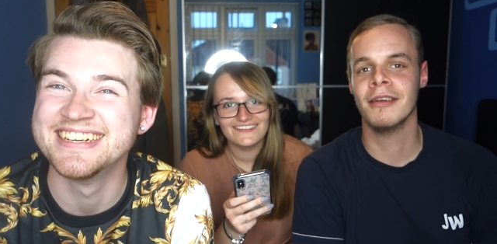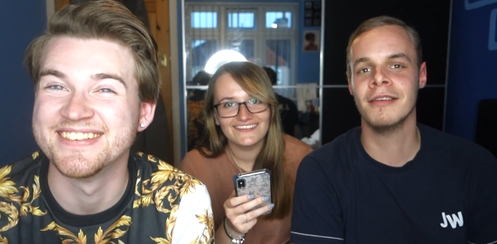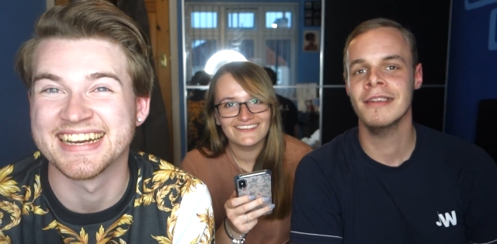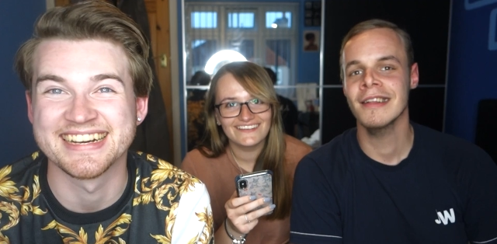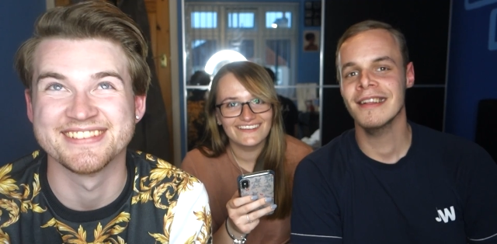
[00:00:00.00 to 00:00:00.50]
Speaker 1: Here we
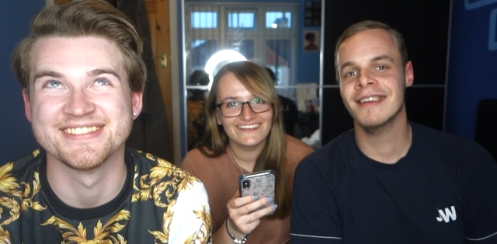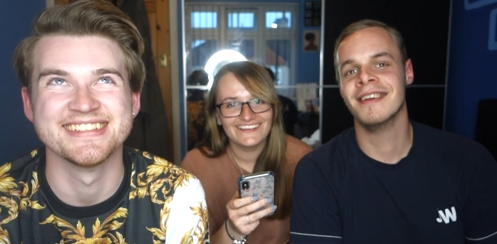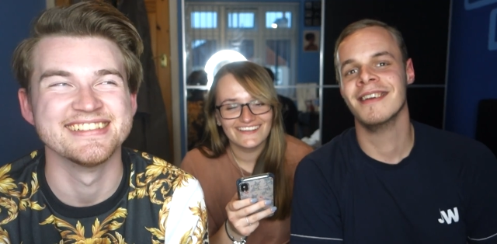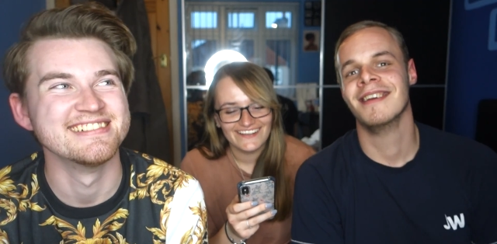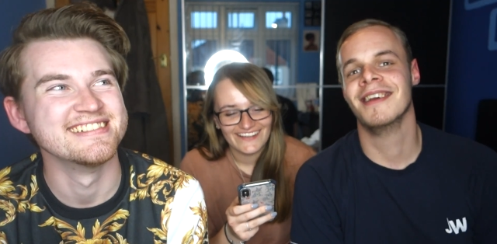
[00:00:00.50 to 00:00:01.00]
go.
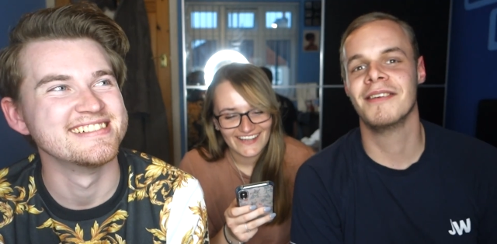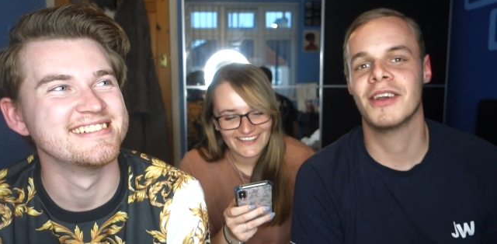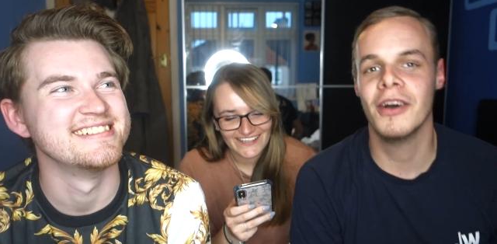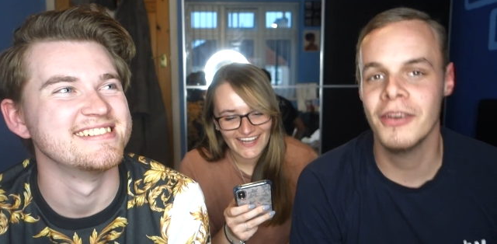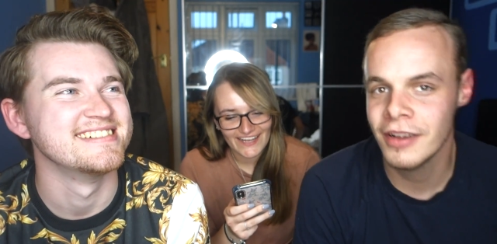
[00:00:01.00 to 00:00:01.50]
Here we
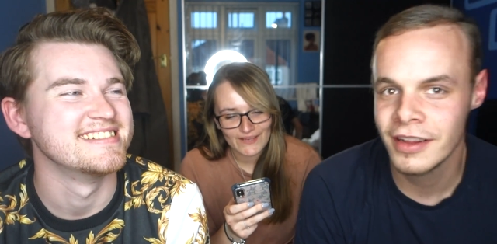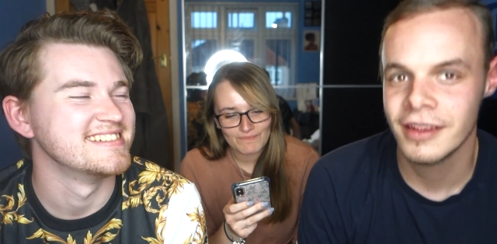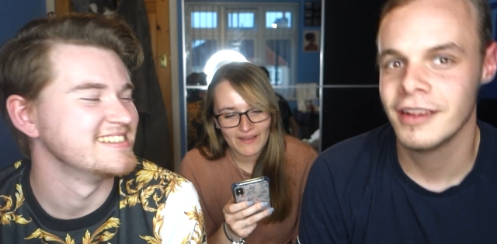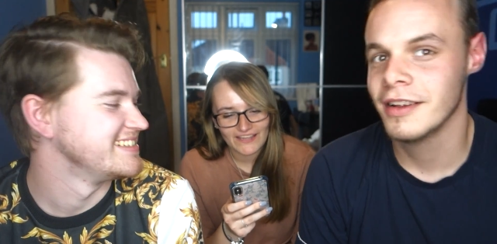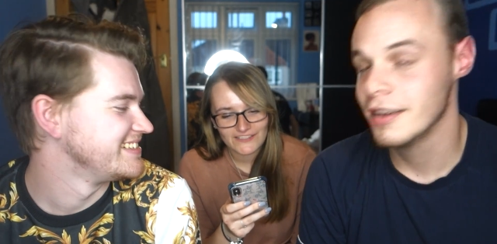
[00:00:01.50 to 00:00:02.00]
go. Okay,
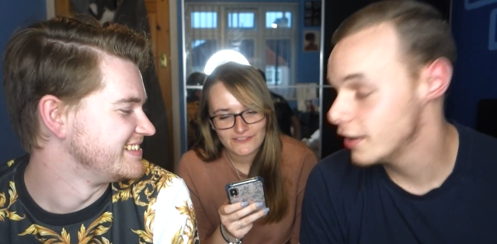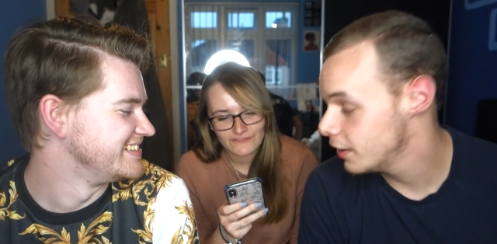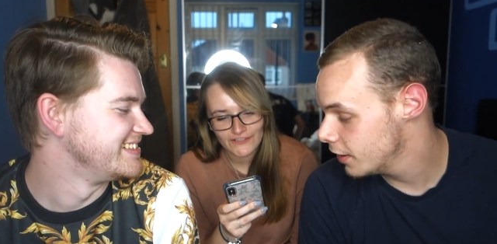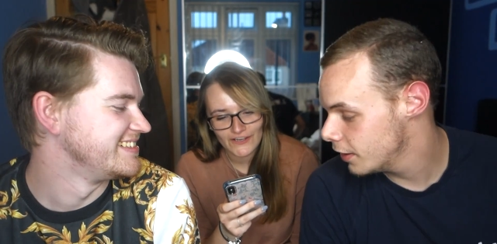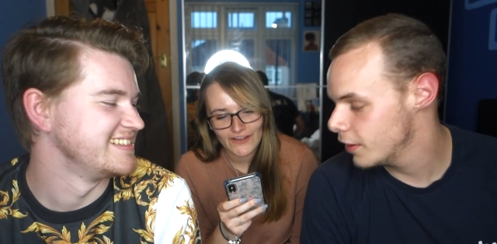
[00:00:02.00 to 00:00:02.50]
Speaker 2: Matt, this is
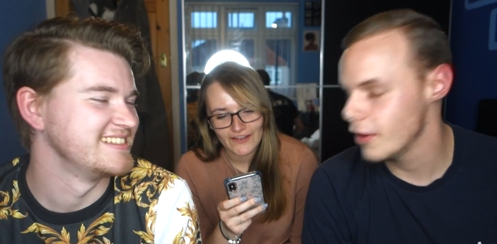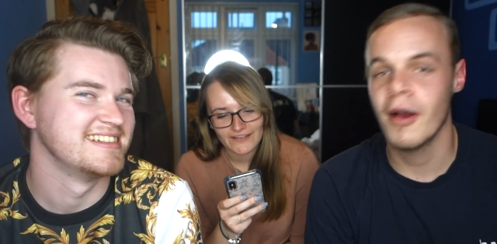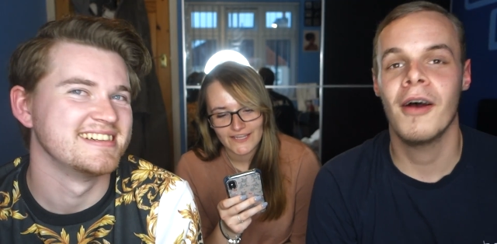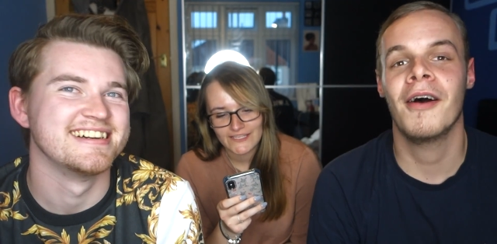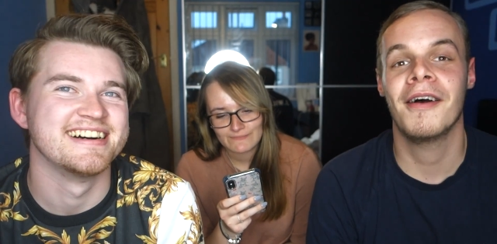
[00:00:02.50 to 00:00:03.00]
for you.
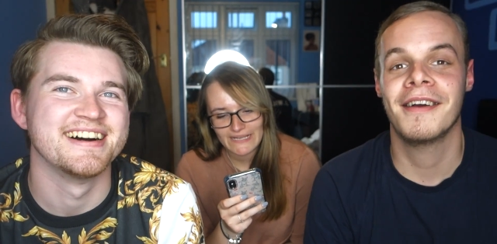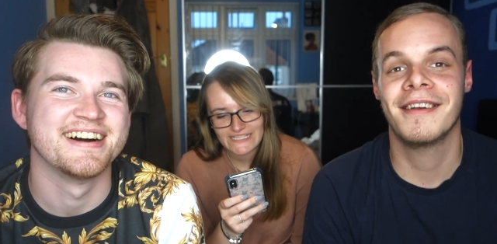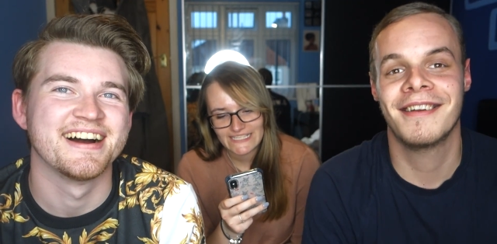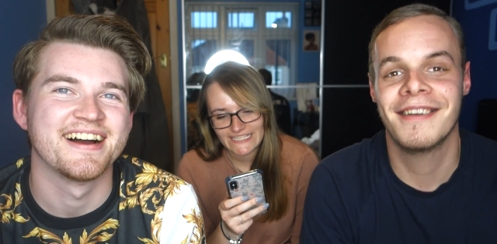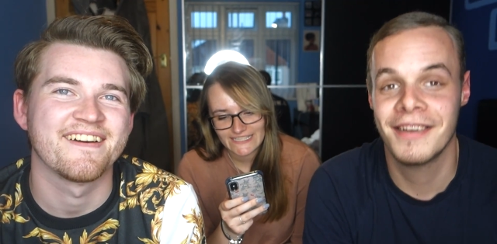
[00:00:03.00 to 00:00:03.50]
Okay, it's
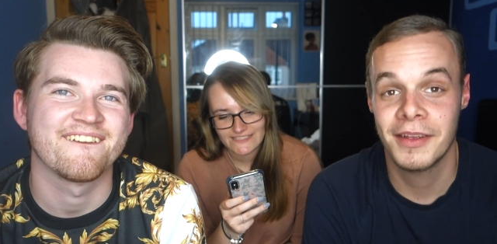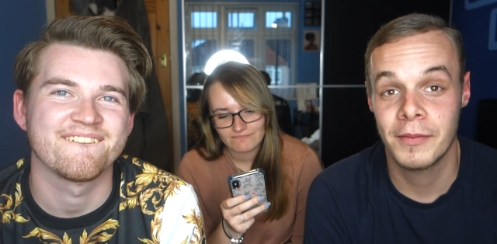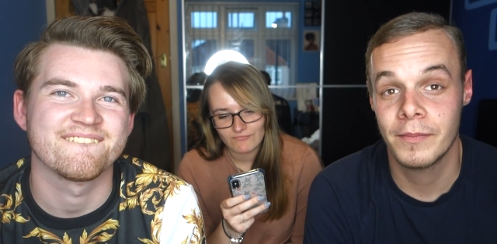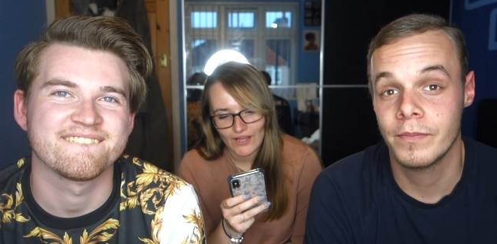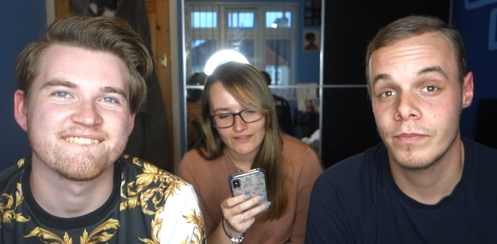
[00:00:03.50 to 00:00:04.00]
basically the,
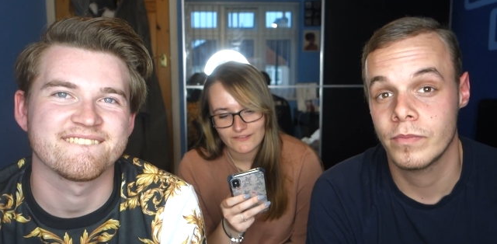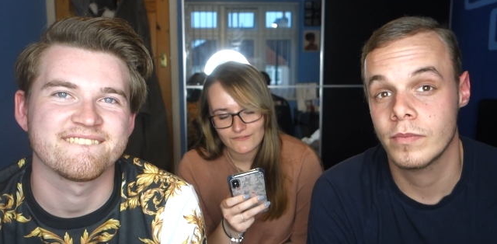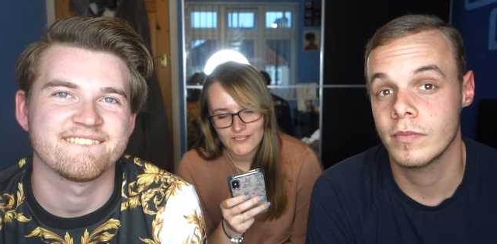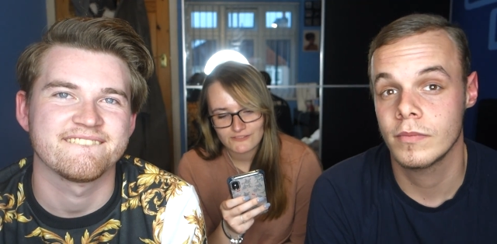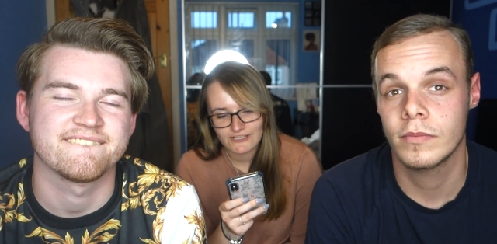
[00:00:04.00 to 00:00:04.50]
like, the
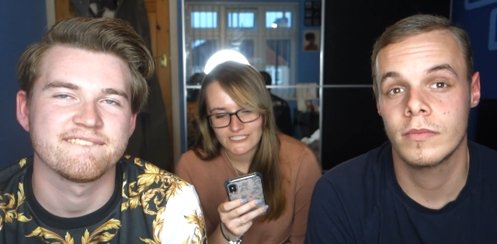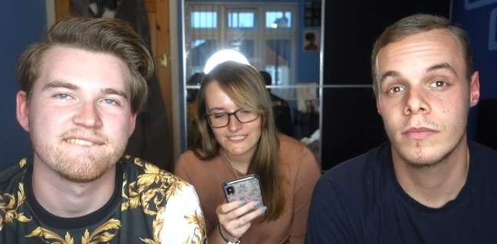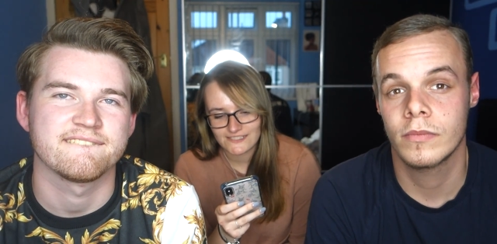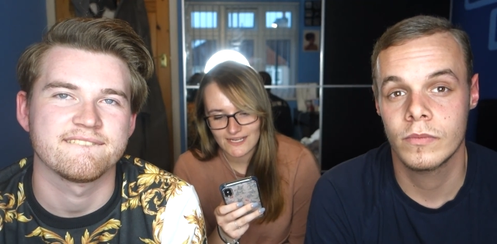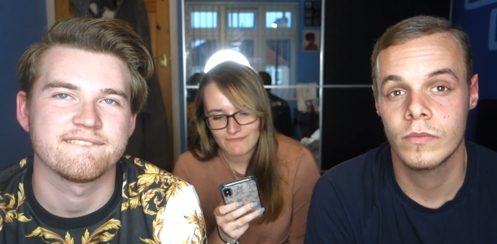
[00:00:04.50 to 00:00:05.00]
first question is
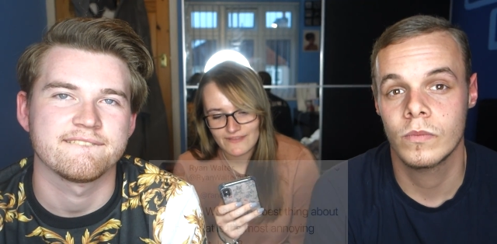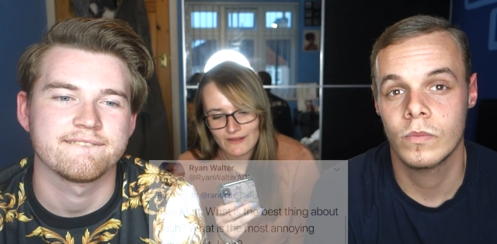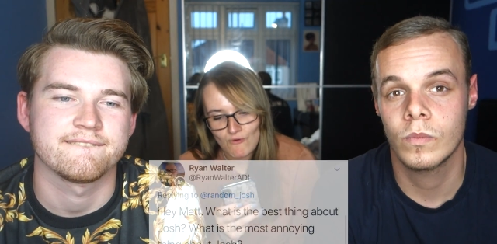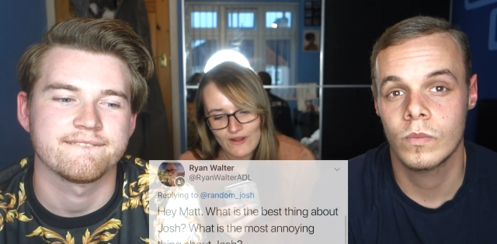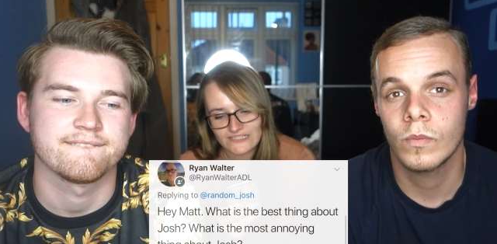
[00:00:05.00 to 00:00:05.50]
the same
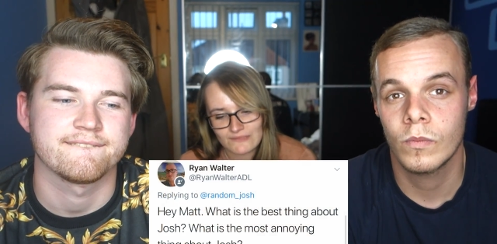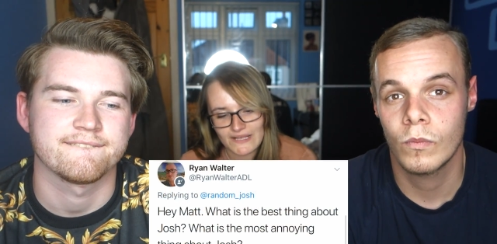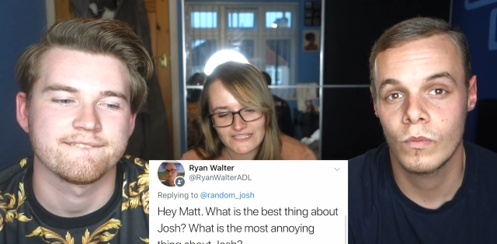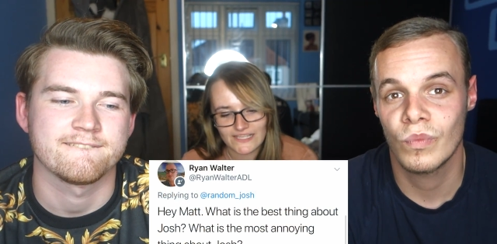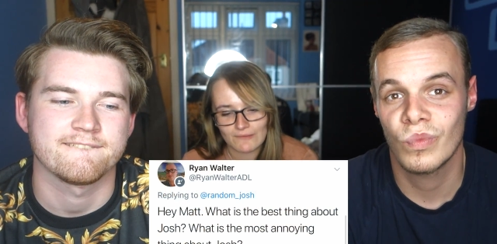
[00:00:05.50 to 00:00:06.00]
thing. What is the
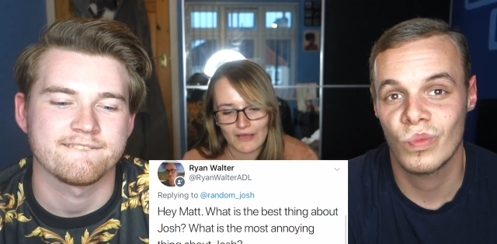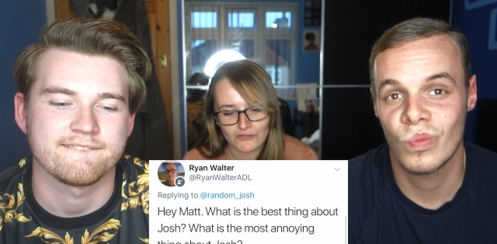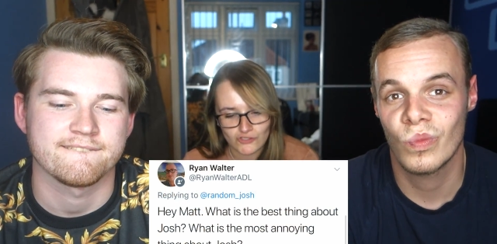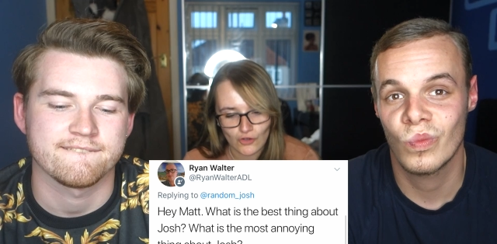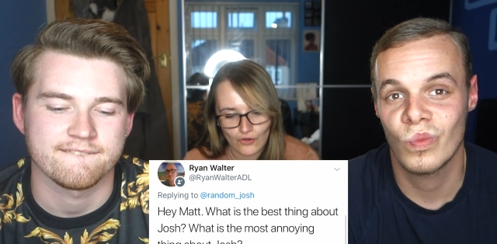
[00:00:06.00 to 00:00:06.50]
best thing
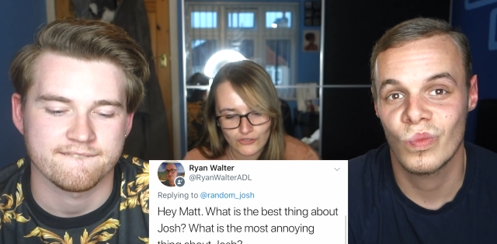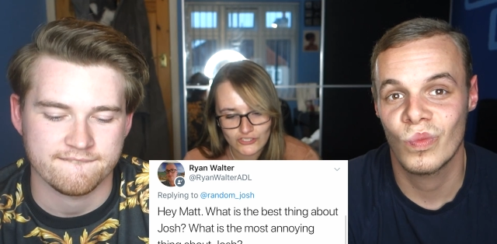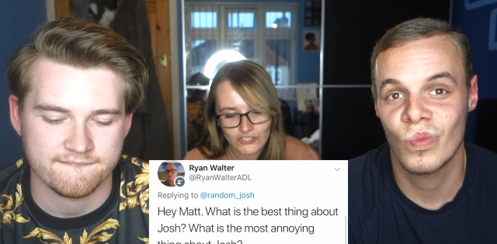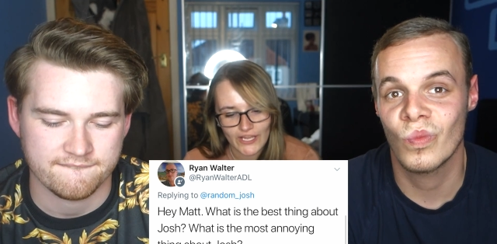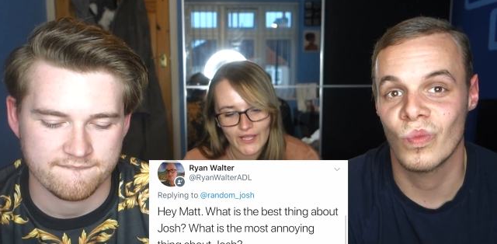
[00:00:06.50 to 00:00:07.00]
about
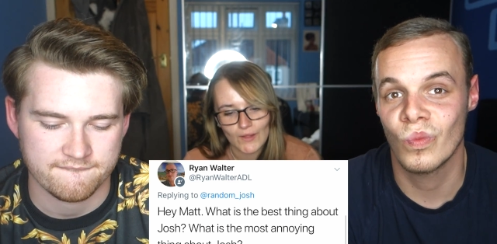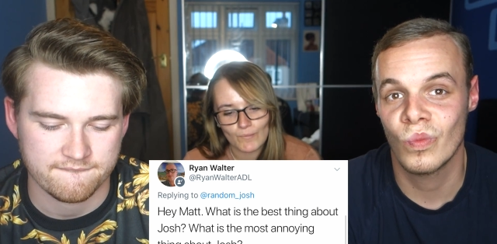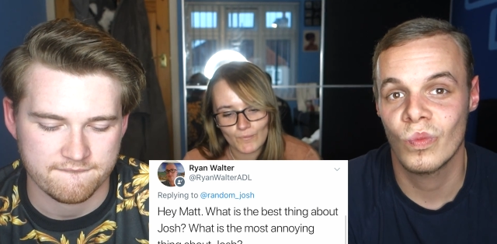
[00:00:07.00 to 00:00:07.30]
Josh? Mm.